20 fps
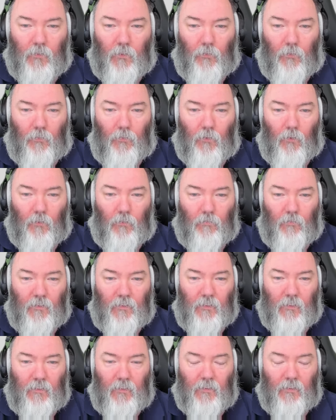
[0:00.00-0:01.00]
They're using a
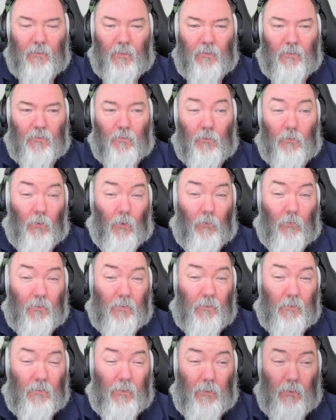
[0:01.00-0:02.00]
thirty-three sixty sensor, and
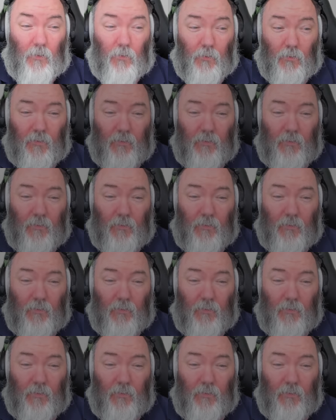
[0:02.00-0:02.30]
although this is